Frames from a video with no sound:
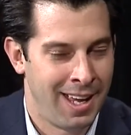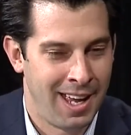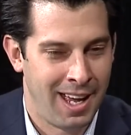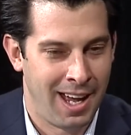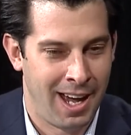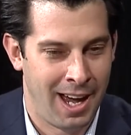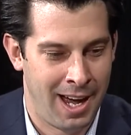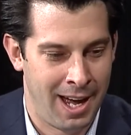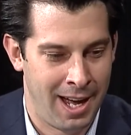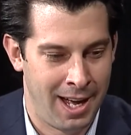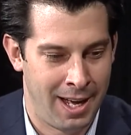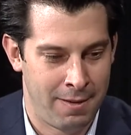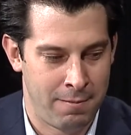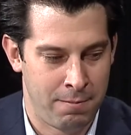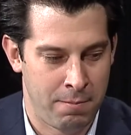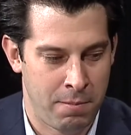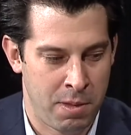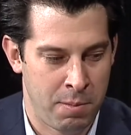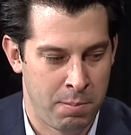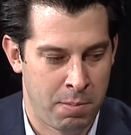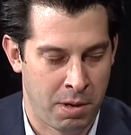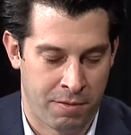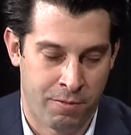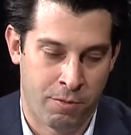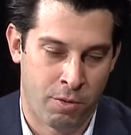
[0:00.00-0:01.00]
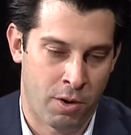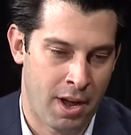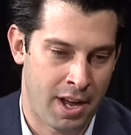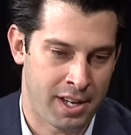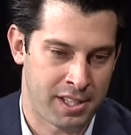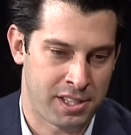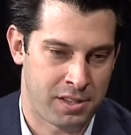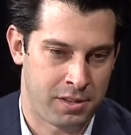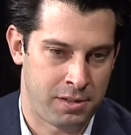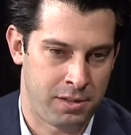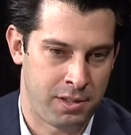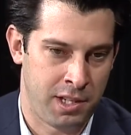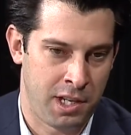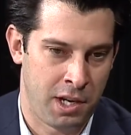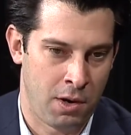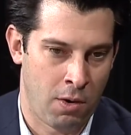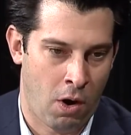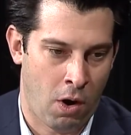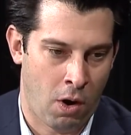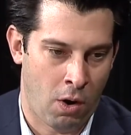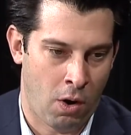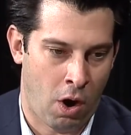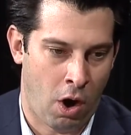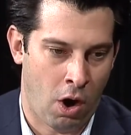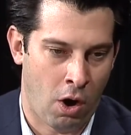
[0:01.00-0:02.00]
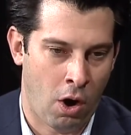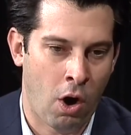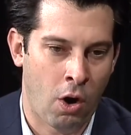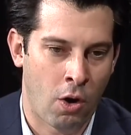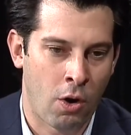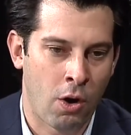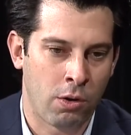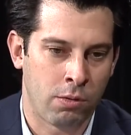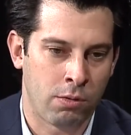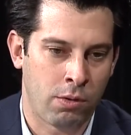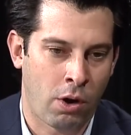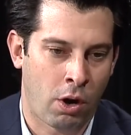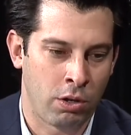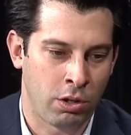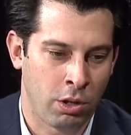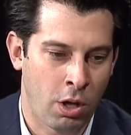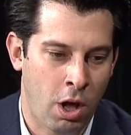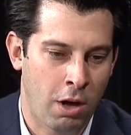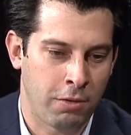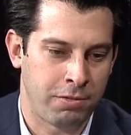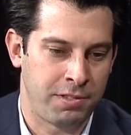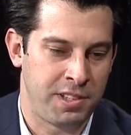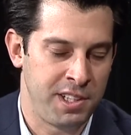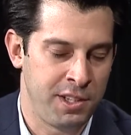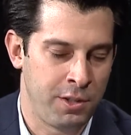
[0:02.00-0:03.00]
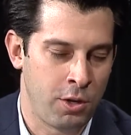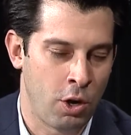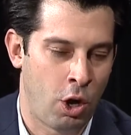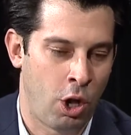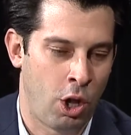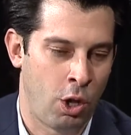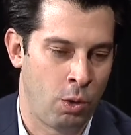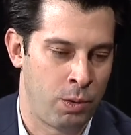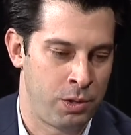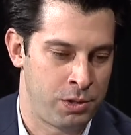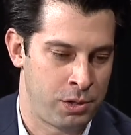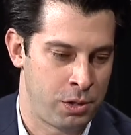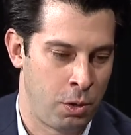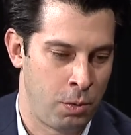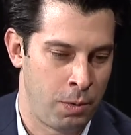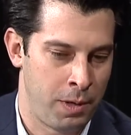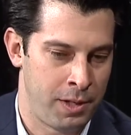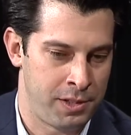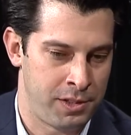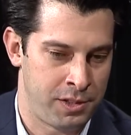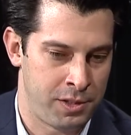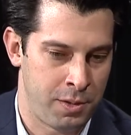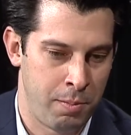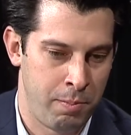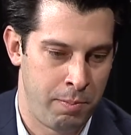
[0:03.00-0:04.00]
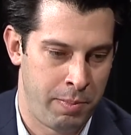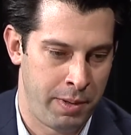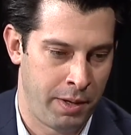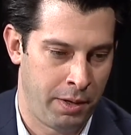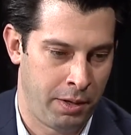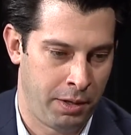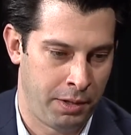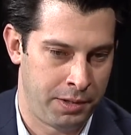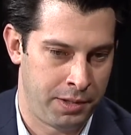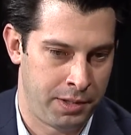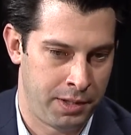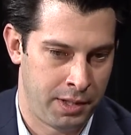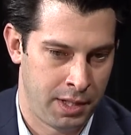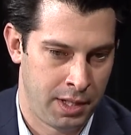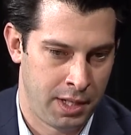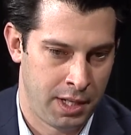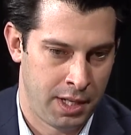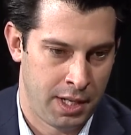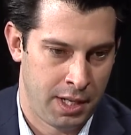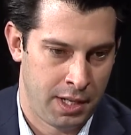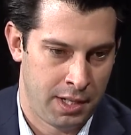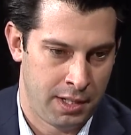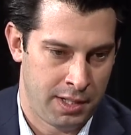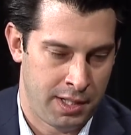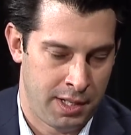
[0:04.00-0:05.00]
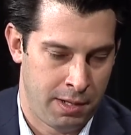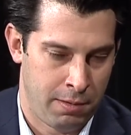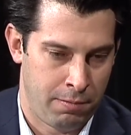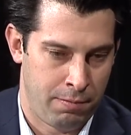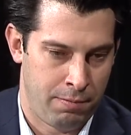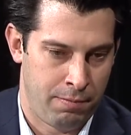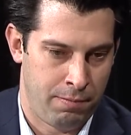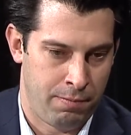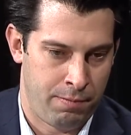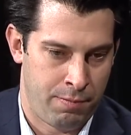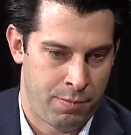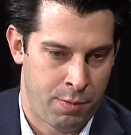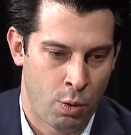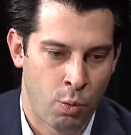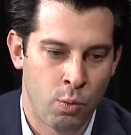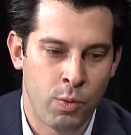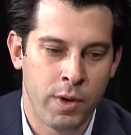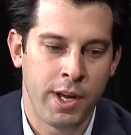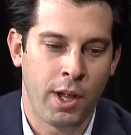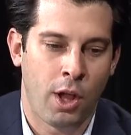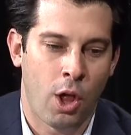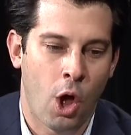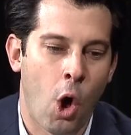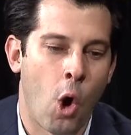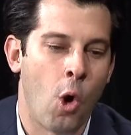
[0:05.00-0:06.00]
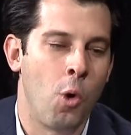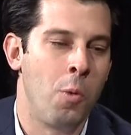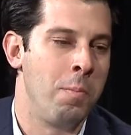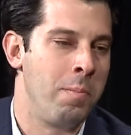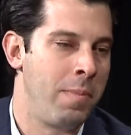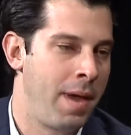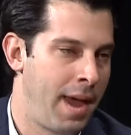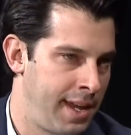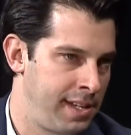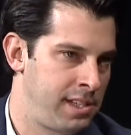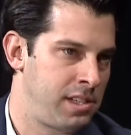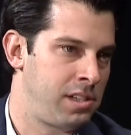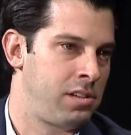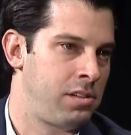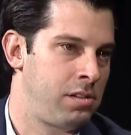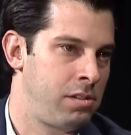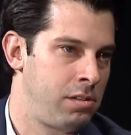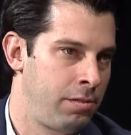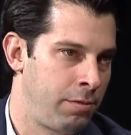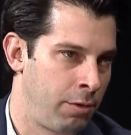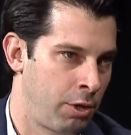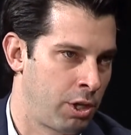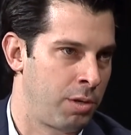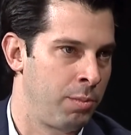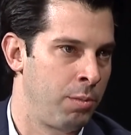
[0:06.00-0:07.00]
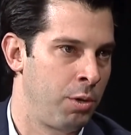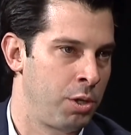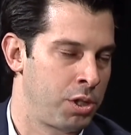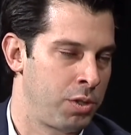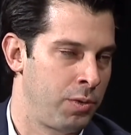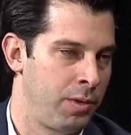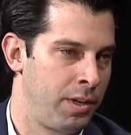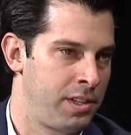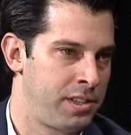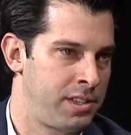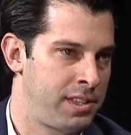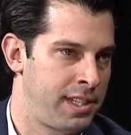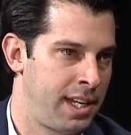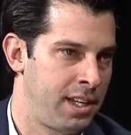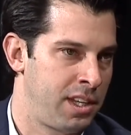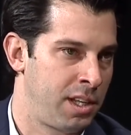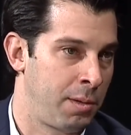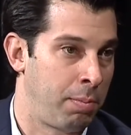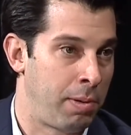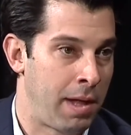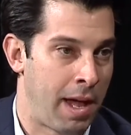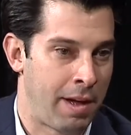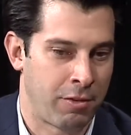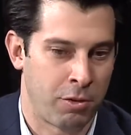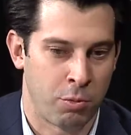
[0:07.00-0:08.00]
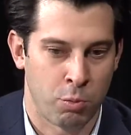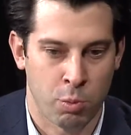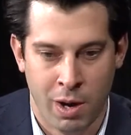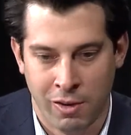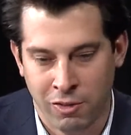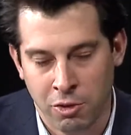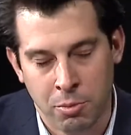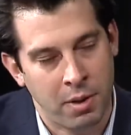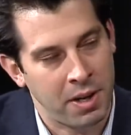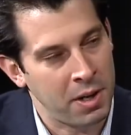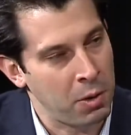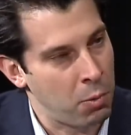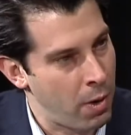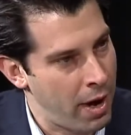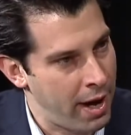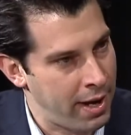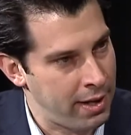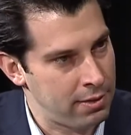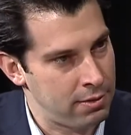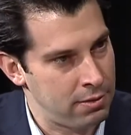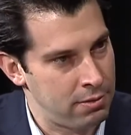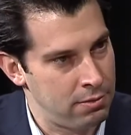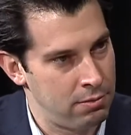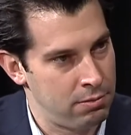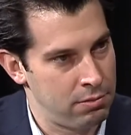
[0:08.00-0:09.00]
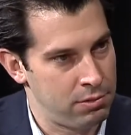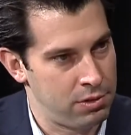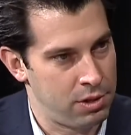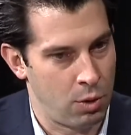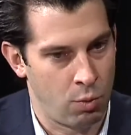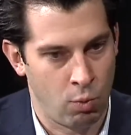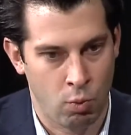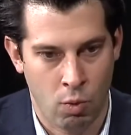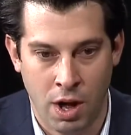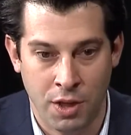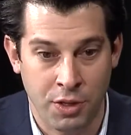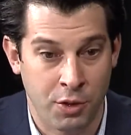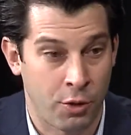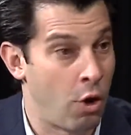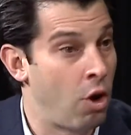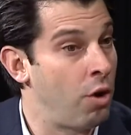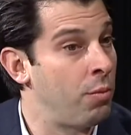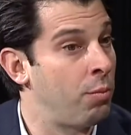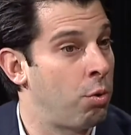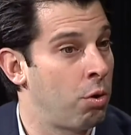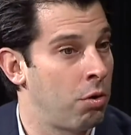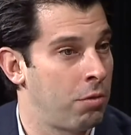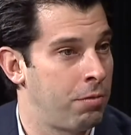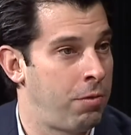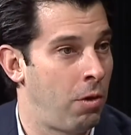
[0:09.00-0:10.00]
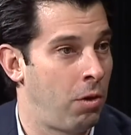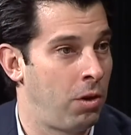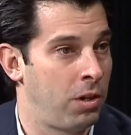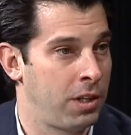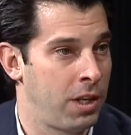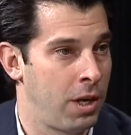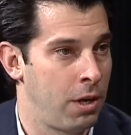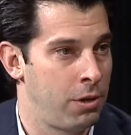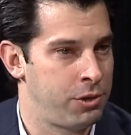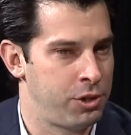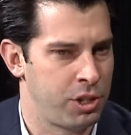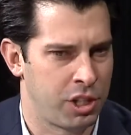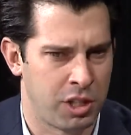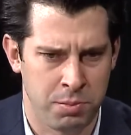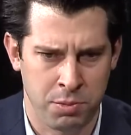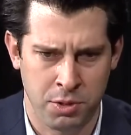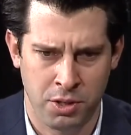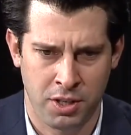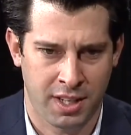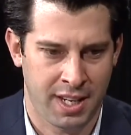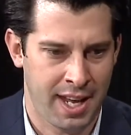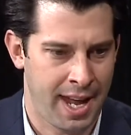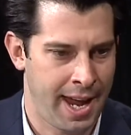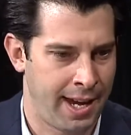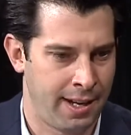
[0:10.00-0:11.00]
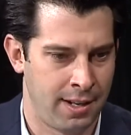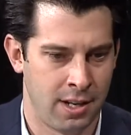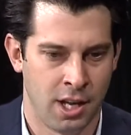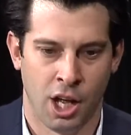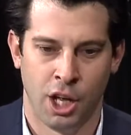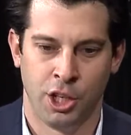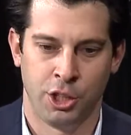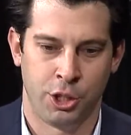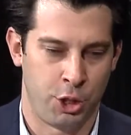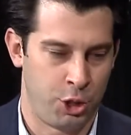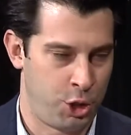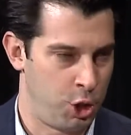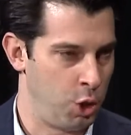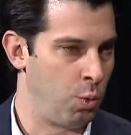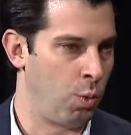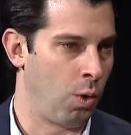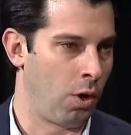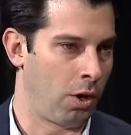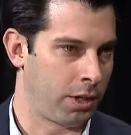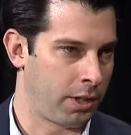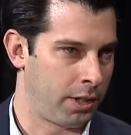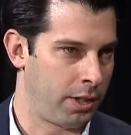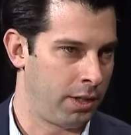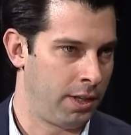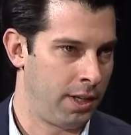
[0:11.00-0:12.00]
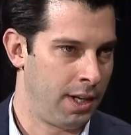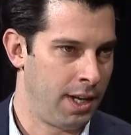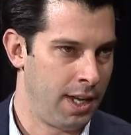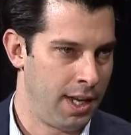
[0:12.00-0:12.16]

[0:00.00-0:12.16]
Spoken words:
But for us, our lofty goal was always to build, the real home base for commercial real estate, the platform where everybody went to run their own portfolios, to communicate, to do work.